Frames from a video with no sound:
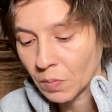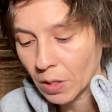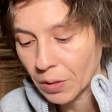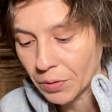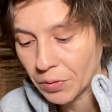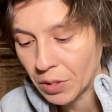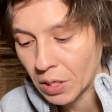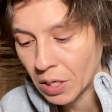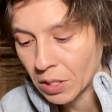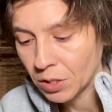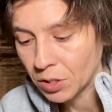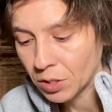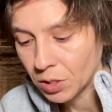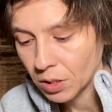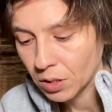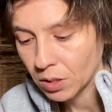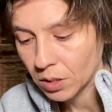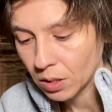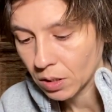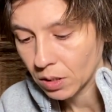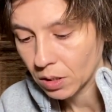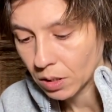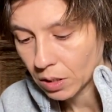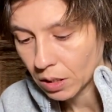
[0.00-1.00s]
The energy is
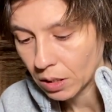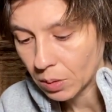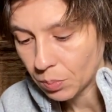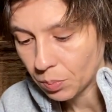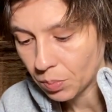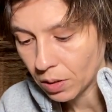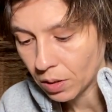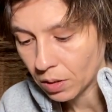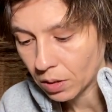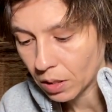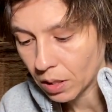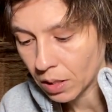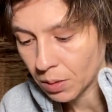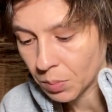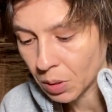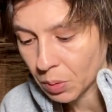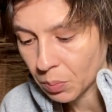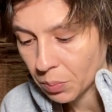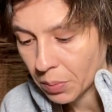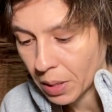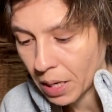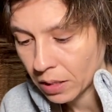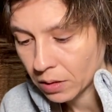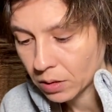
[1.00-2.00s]
going to keep on
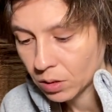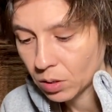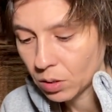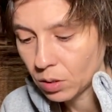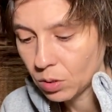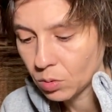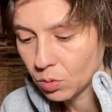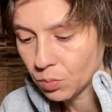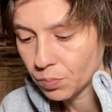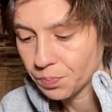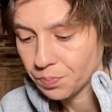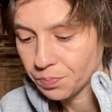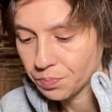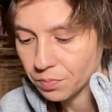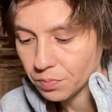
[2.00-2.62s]
coming back to you.